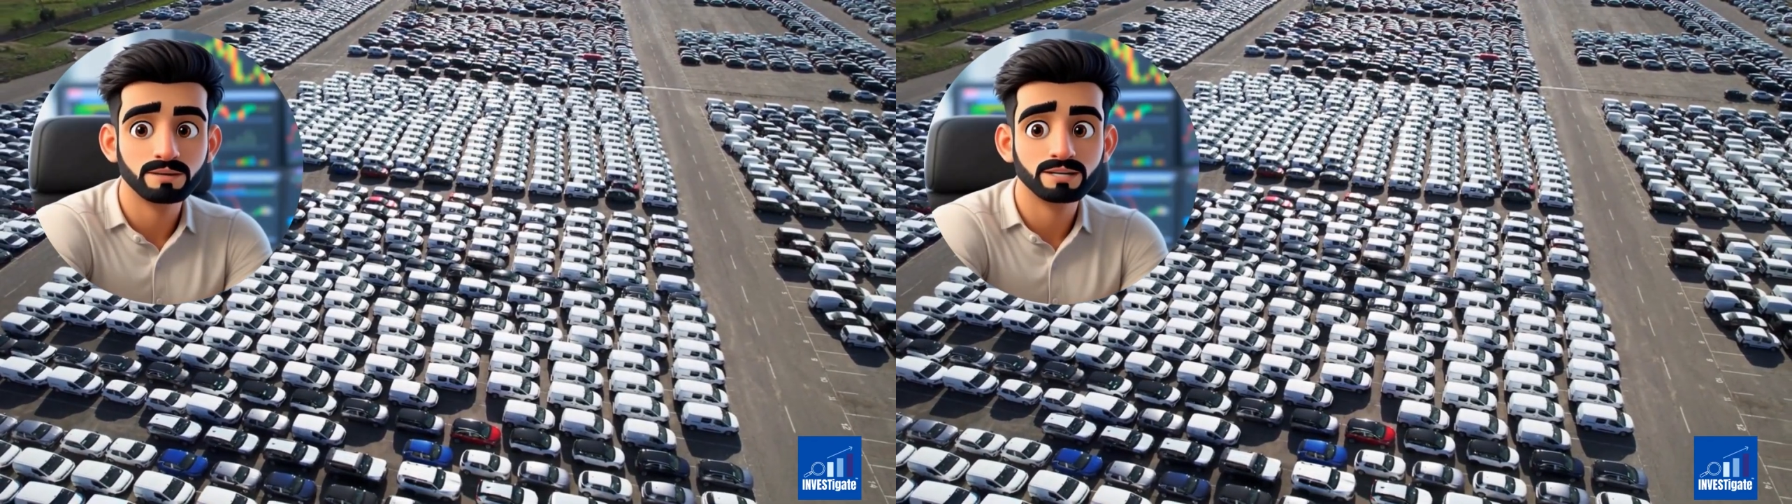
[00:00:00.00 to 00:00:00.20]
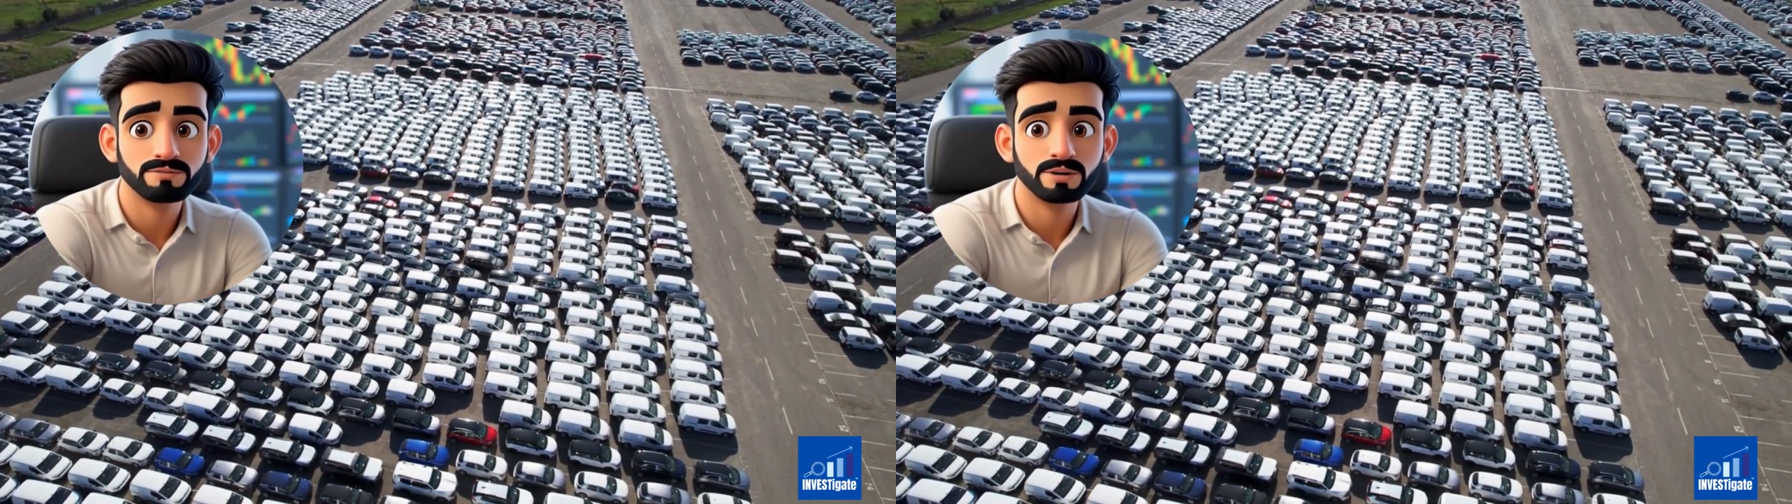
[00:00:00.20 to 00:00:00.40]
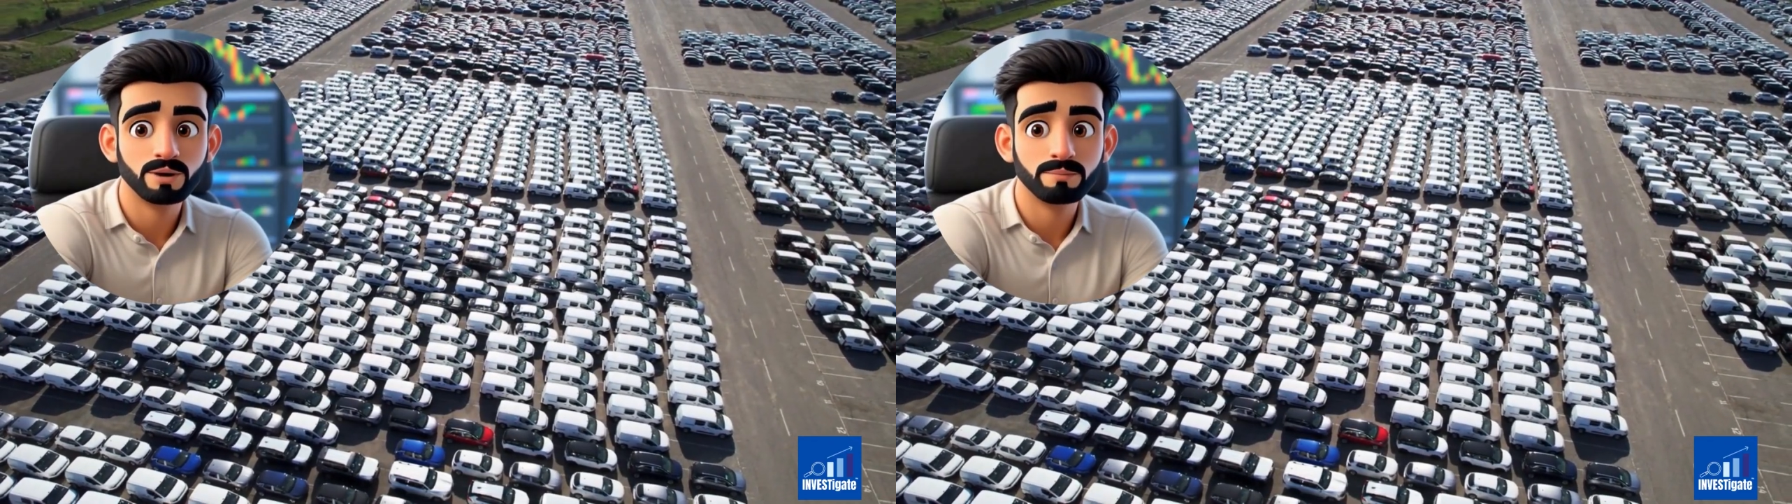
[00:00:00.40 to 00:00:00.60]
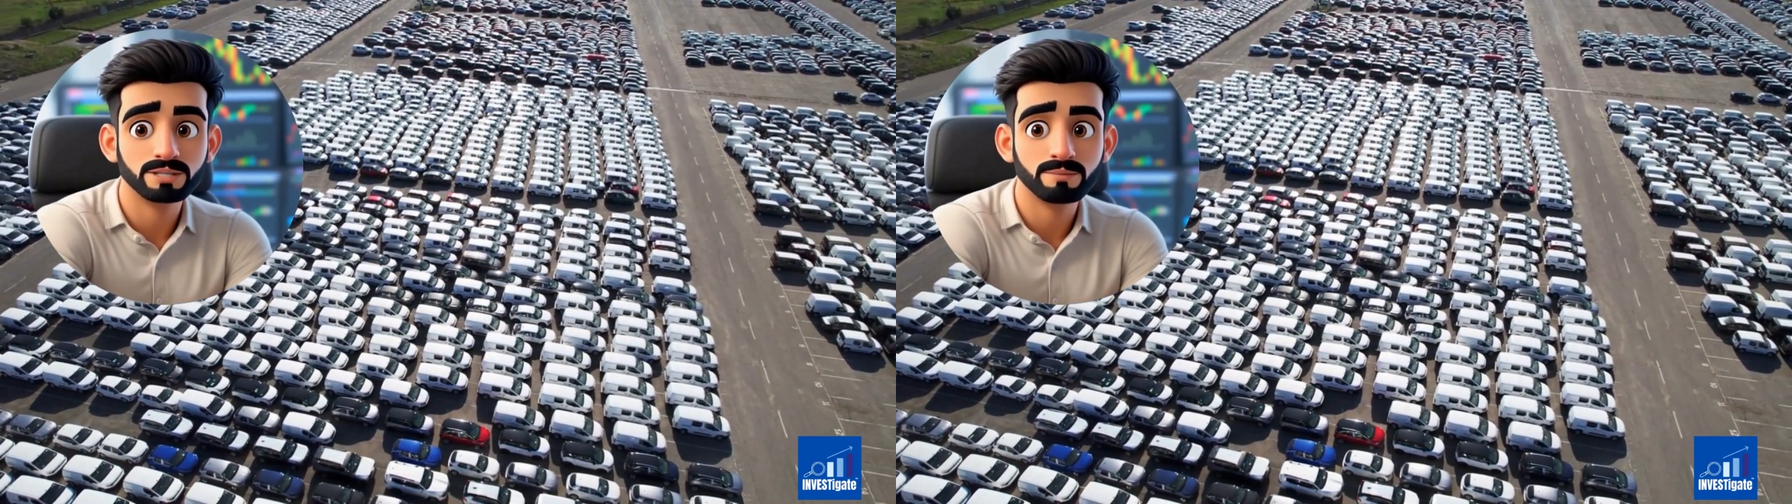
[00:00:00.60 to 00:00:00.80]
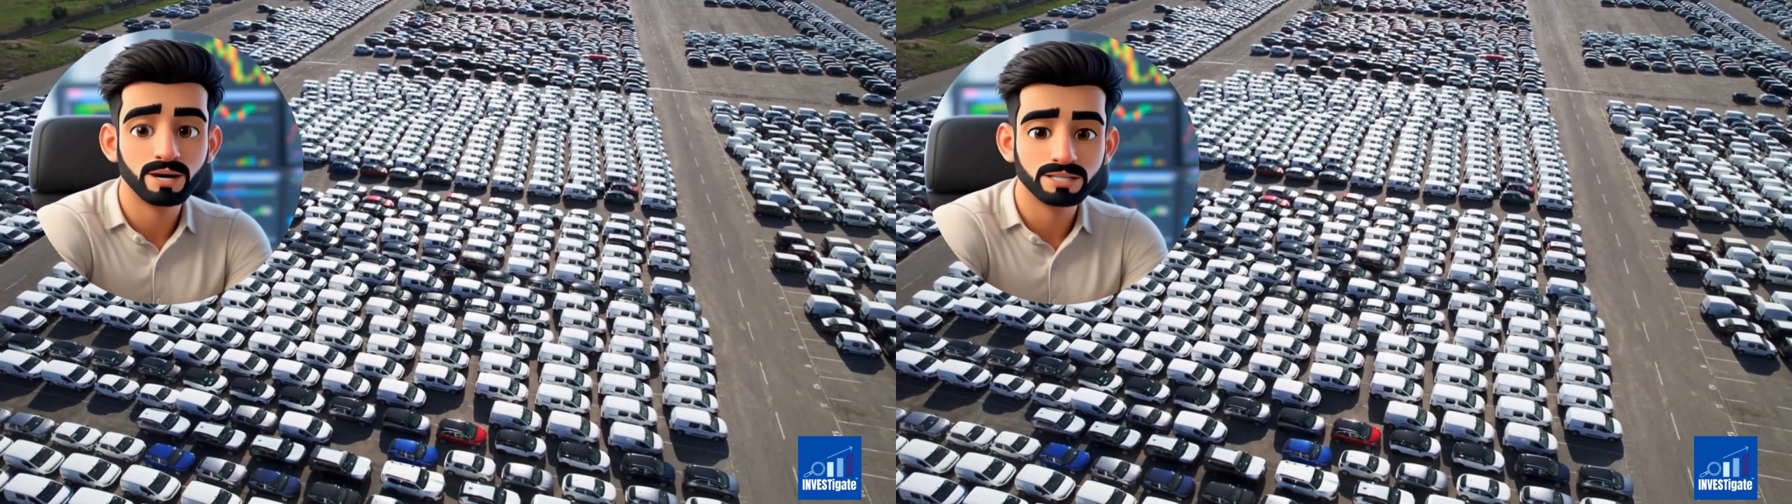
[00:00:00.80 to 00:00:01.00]
If a
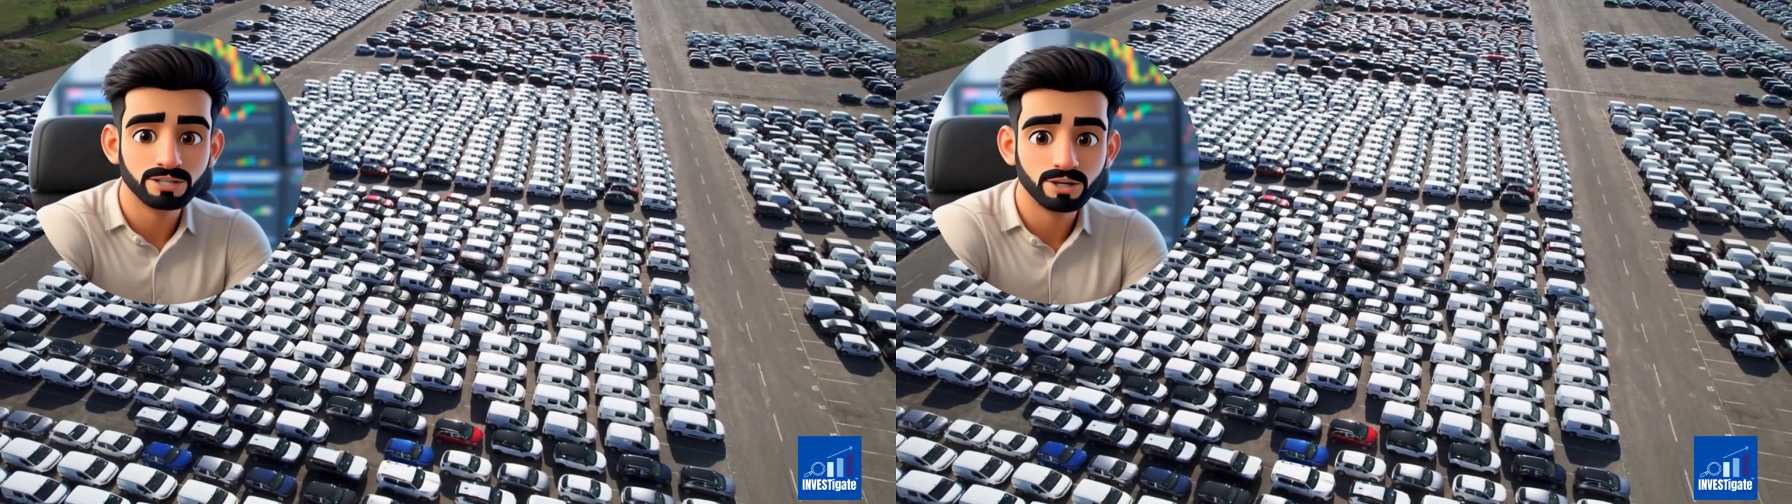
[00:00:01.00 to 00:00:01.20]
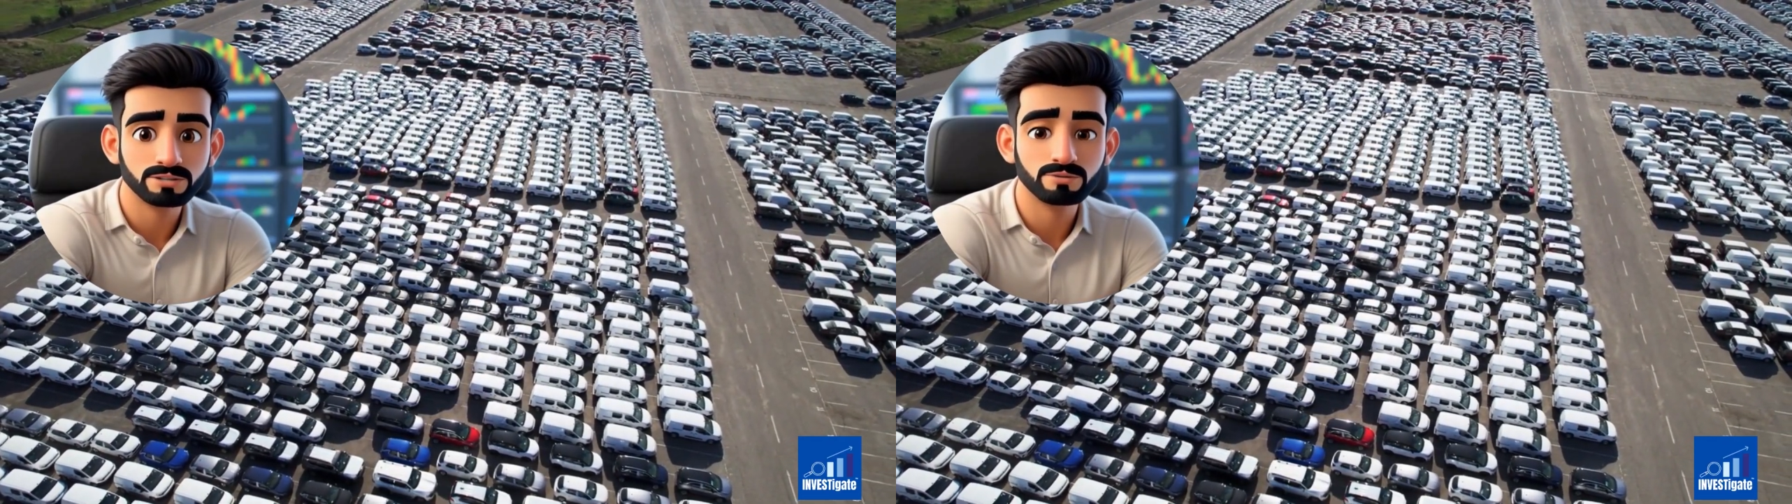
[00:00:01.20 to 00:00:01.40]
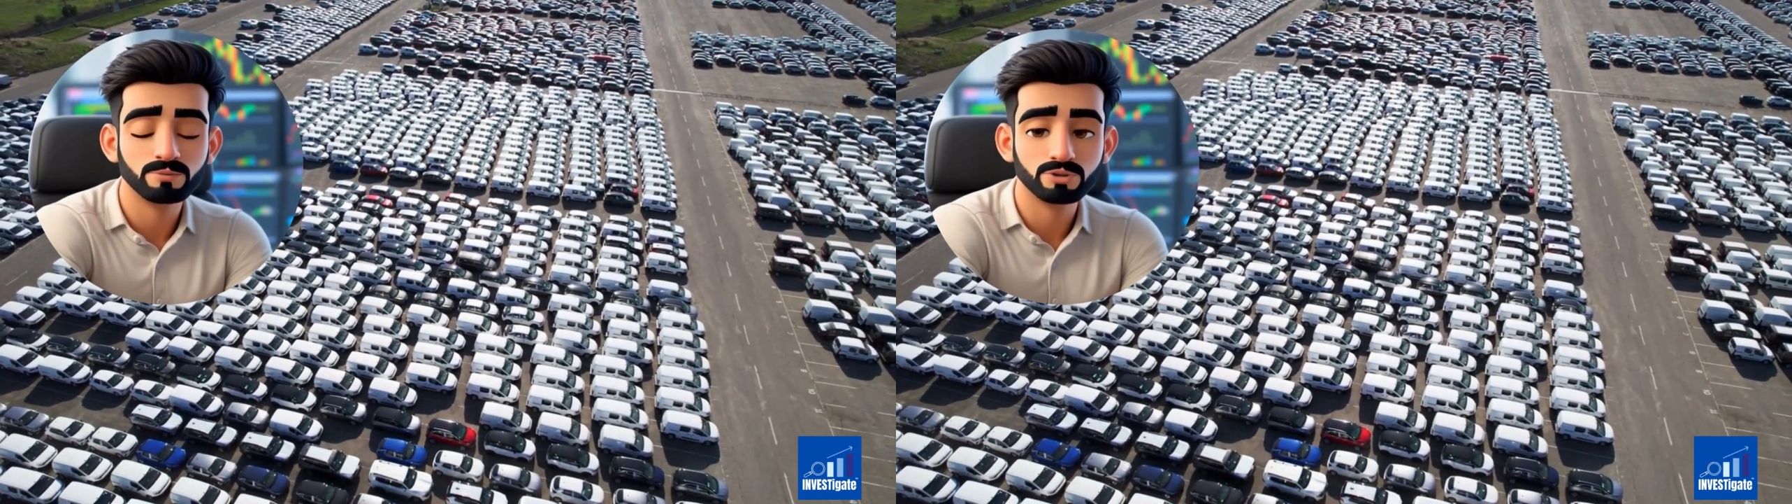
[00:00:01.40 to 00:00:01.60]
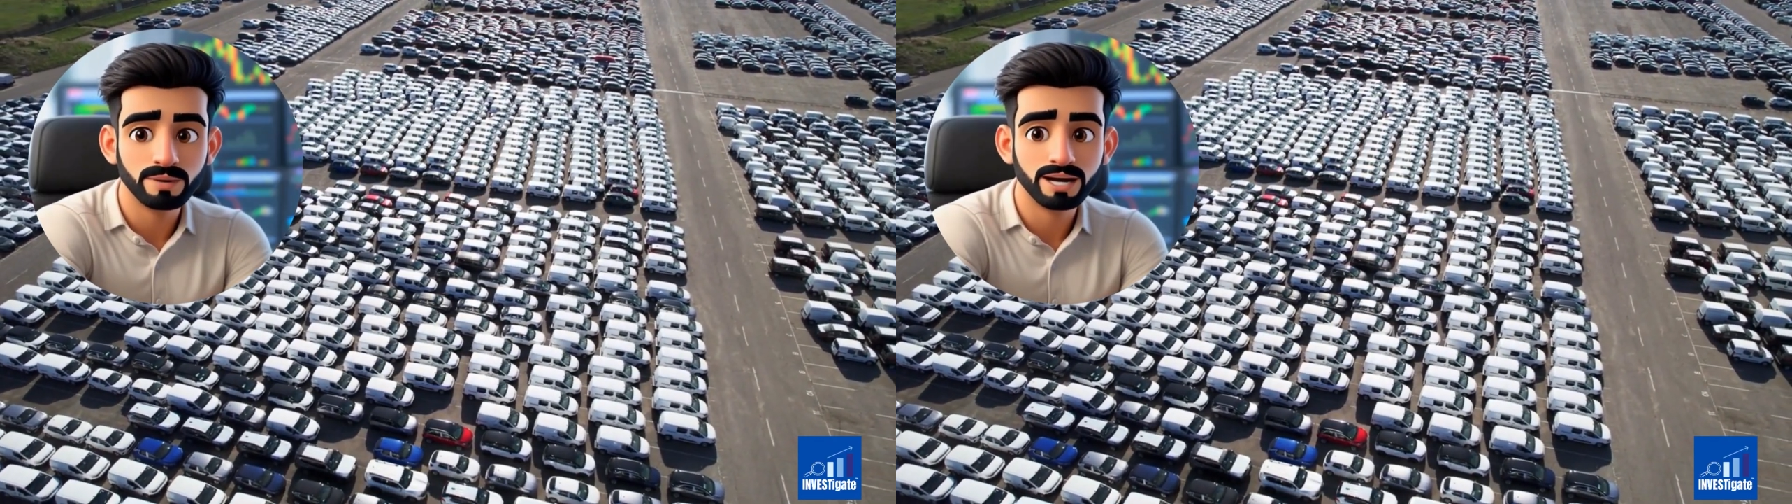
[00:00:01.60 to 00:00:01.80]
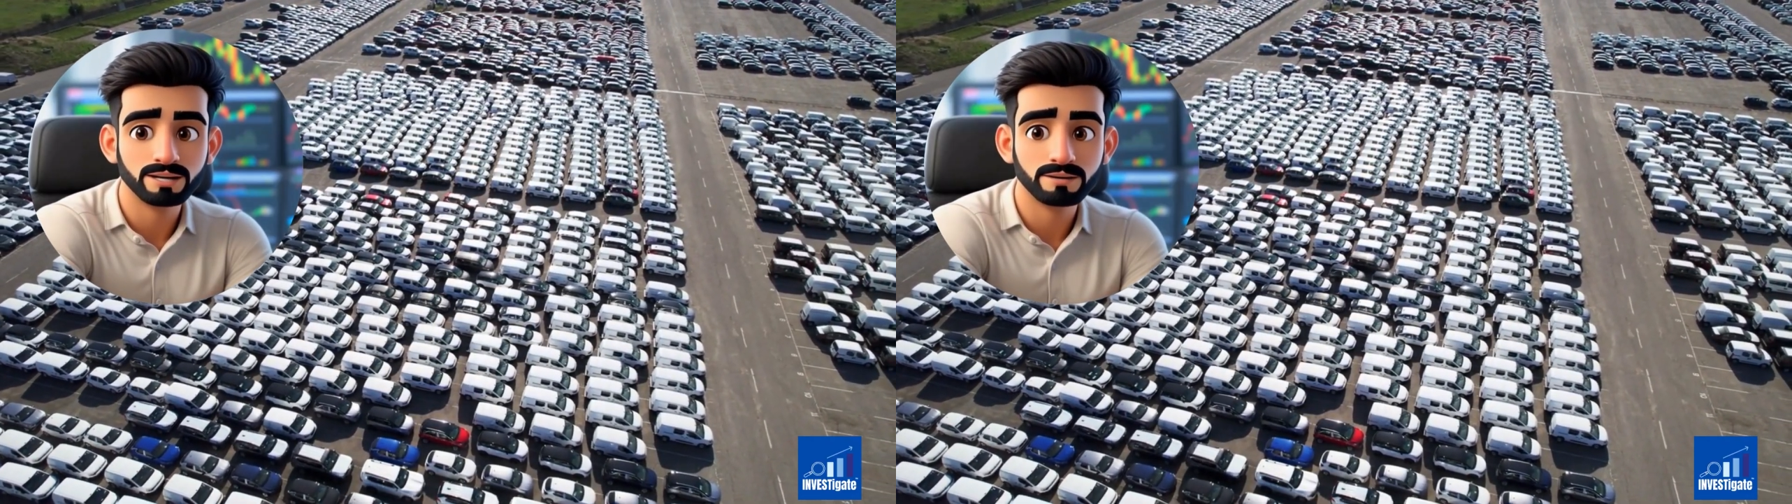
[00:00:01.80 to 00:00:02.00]
company buys cars from
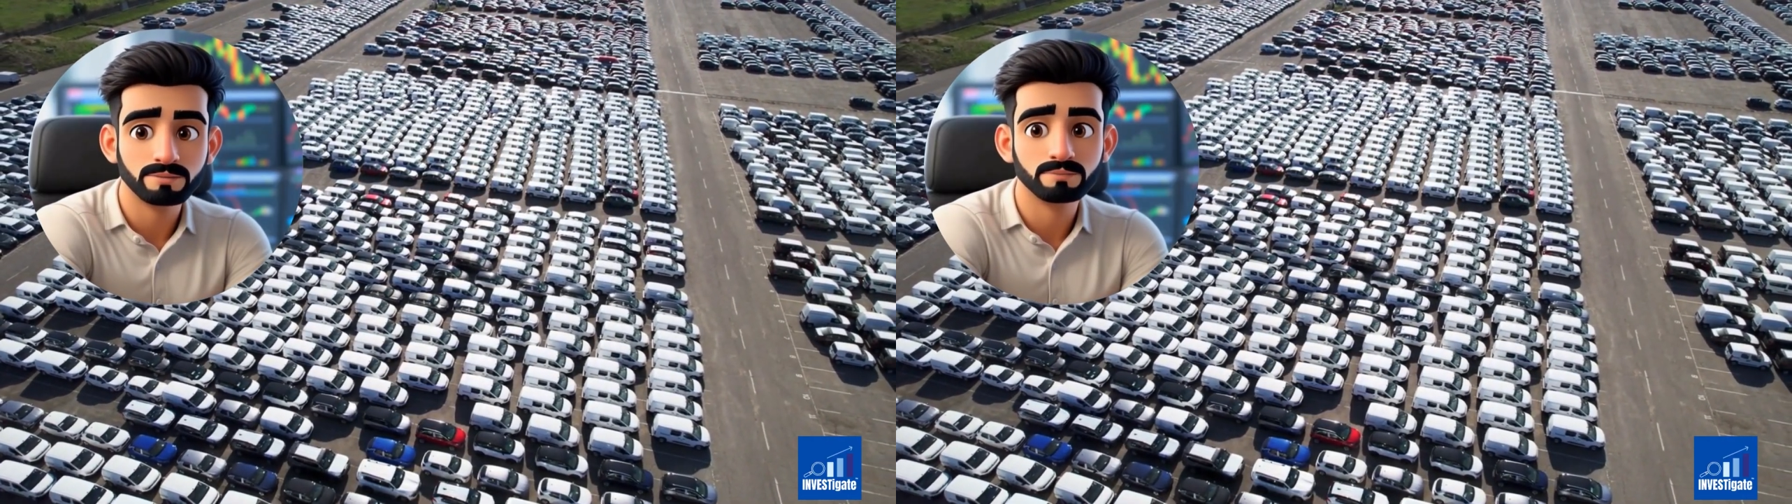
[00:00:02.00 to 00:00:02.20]
Japan,